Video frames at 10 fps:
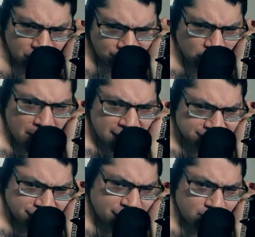If you
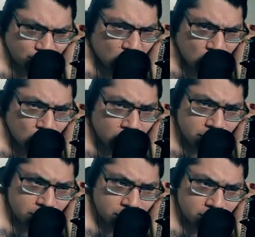ask any bro,
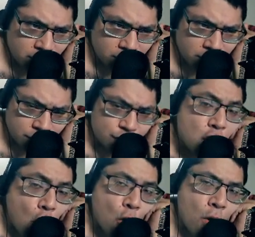
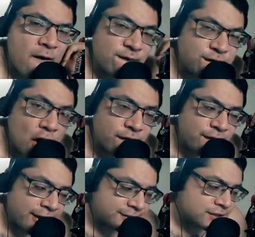no,
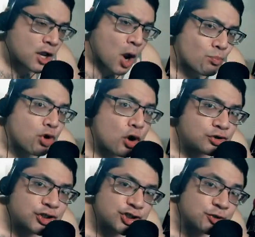fuckface.
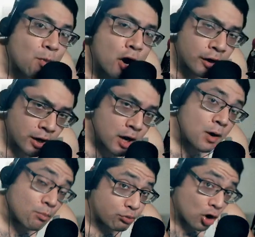Bros are smart.
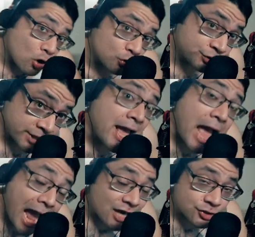Bros
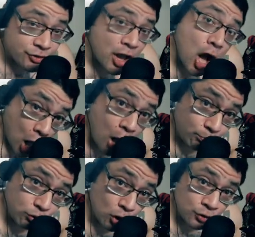actually
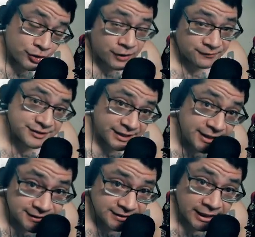upload their
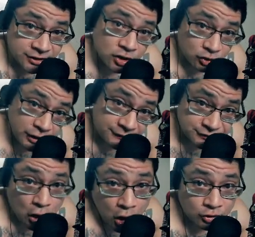physiques and their
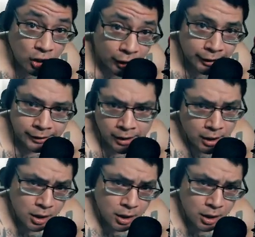lifts online.